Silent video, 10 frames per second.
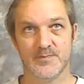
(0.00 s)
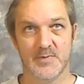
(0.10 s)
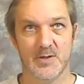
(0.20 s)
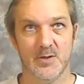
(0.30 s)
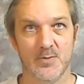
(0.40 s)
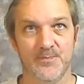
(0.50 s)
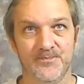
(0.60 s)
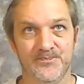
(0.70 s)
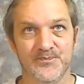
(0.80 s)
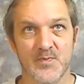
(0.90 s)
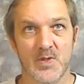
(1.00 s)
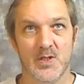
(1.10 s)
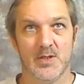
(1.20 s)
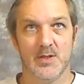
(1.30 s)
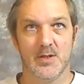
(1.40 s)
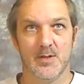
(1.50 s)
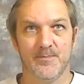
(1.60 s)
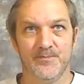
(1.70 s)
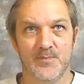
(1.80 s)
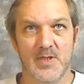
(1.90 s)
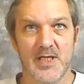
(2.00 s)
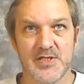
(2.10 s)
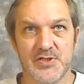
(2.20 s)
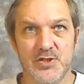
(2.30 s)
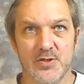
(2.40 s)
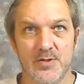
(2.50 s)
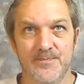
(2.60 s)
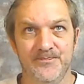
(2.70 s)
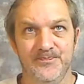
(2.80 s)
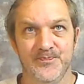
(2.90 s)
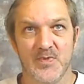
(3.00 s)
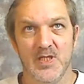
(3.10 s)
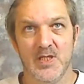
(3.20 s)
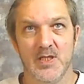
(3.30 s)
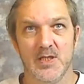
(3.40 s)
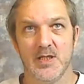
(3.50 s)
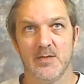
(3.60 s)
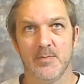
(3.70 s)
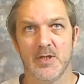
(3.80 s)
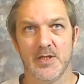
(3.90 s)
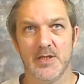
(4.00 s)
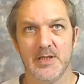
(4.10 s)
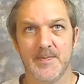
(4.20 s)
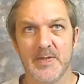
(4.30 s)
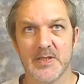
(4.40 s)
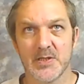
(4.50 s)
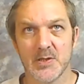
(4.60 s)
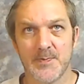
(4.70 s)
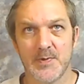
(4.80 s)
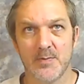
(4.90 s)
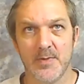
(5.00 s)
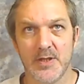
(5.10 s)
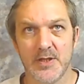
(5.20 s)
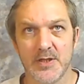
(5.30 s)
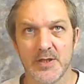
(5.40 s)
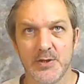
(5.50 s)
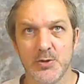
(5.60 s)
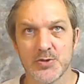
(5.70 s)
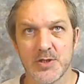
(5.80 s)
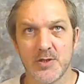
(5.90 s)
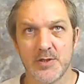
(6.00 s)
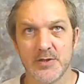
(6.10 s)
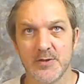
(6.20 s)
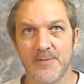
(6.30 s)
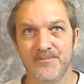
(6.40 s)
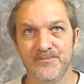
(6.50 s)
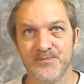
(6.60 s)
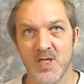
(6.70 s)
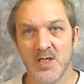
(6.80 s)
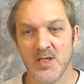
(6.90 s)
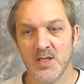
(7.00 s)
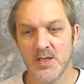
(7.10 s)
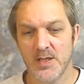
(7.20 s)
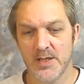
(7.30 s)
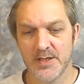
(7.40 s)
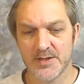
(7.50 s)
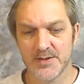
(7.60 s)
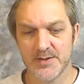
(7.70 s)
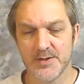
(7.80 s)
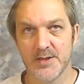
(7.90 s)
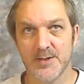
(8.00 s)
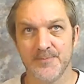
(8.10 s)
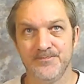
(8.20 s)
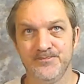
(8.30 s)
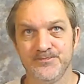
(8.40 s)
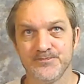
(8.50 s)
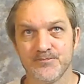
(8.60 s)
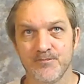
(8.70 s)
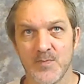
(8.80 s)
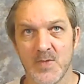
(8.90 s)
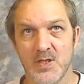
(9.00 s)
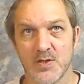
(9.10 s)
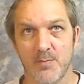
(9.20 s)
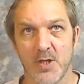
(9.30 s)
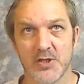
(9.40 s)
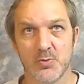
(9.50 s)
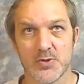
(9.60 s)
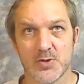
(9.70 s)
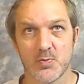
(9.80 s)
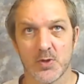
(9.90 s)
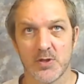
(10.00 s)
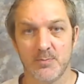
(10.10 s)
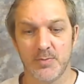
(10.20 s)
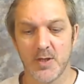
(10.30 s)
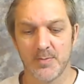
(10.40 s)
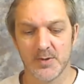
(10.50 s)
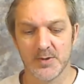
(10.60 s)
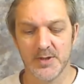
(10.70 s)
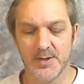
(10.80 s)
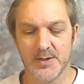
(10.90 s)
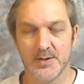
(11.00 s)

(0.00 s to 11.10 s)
Hello. Last year I bought a vehicle from a used car dealer, and the brakes wasn't working properly.